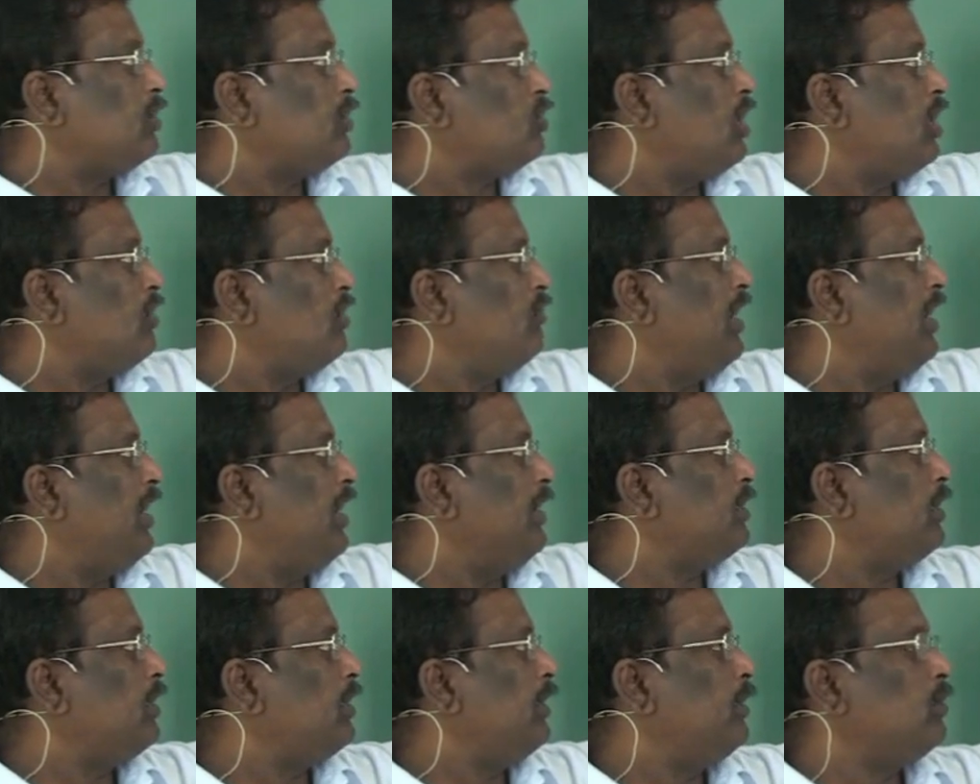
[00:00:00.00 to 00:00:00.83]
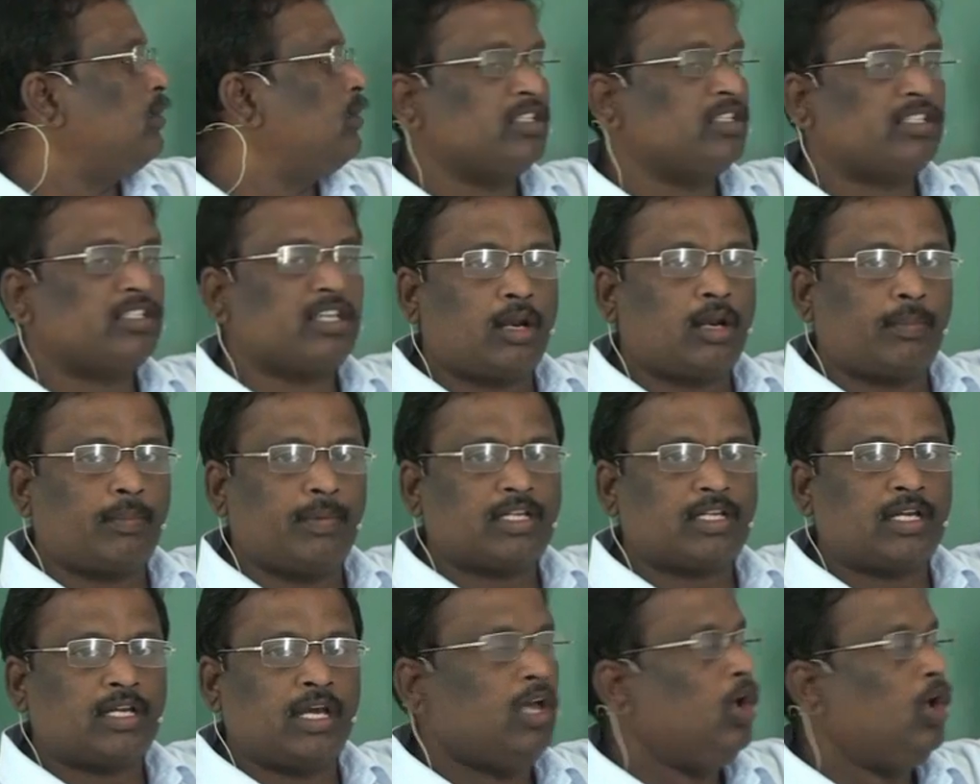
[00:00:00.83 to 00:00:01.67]
the electron will enter into this
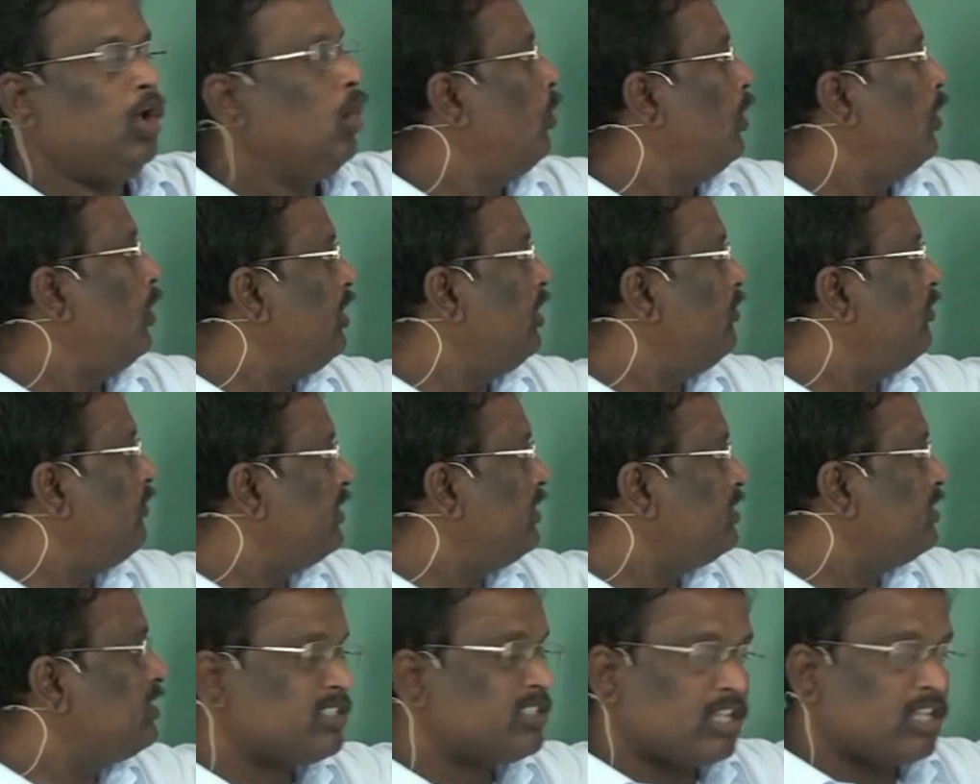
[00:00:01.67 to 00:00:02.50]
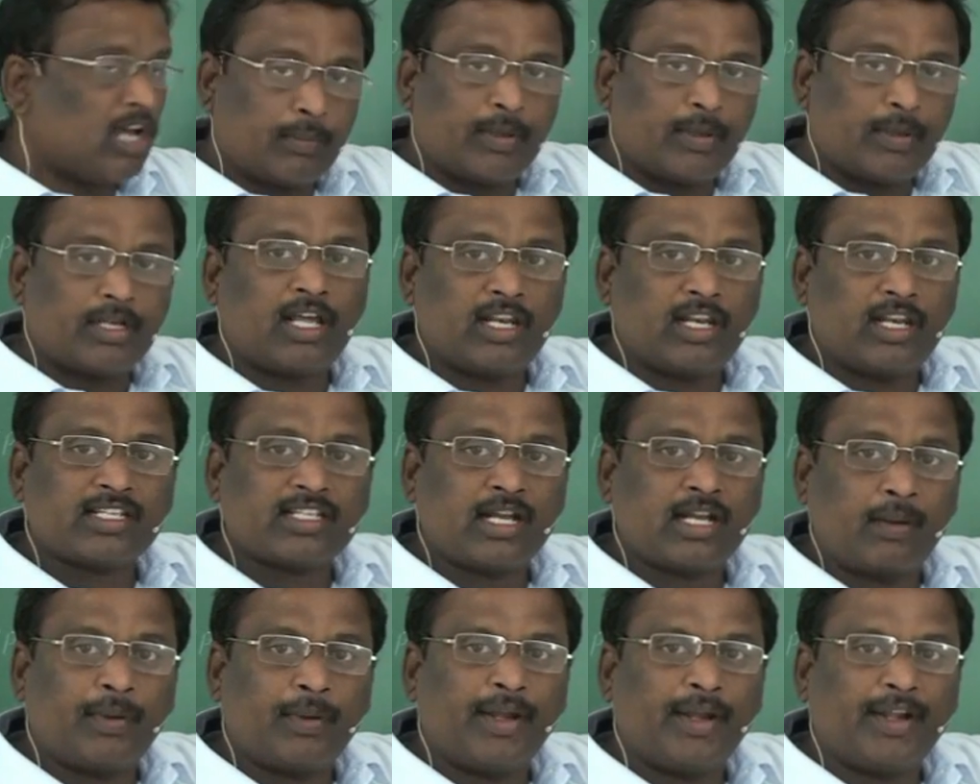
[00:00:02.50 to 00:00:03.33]
orbital only when this orbital
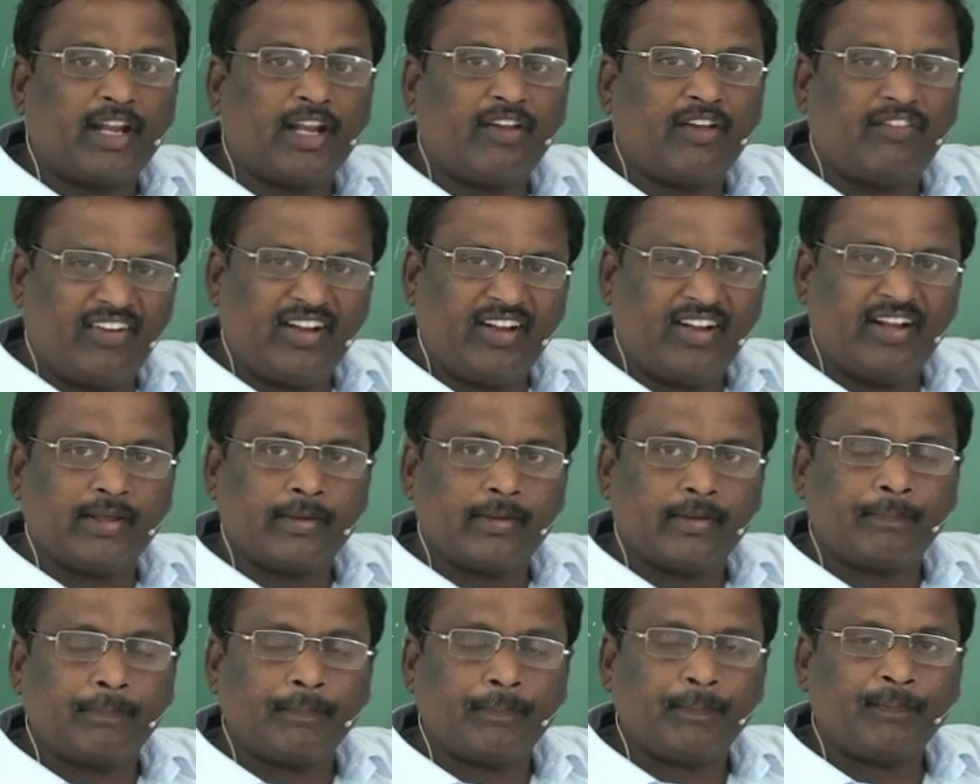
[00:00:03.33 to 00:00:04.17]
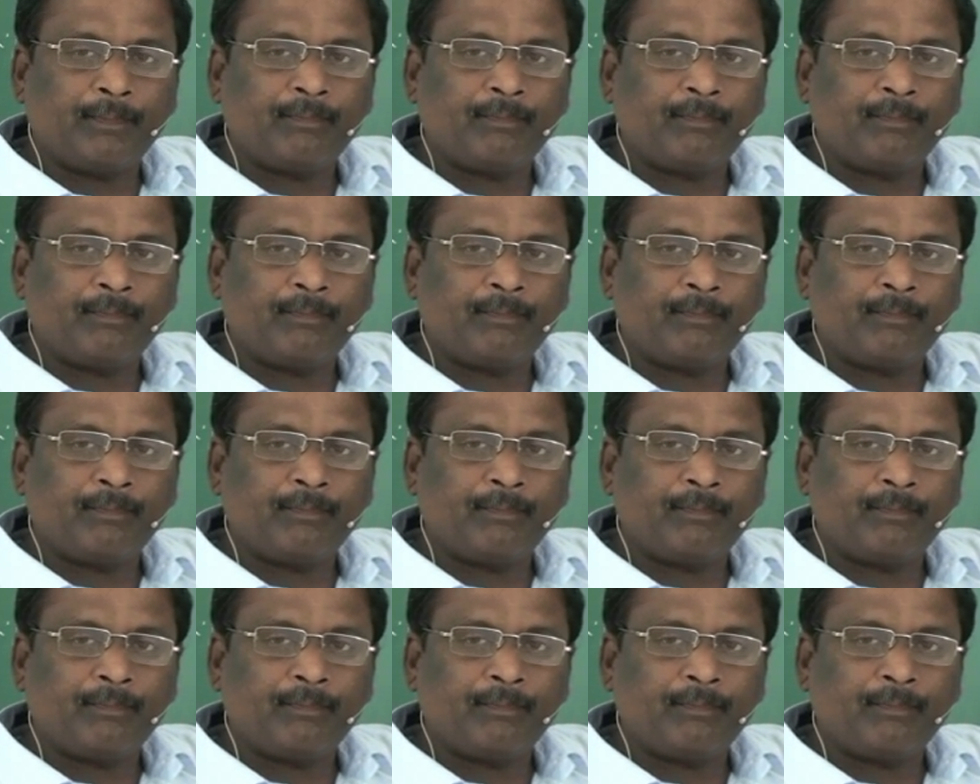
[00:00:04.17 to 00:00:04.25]
is completely filled.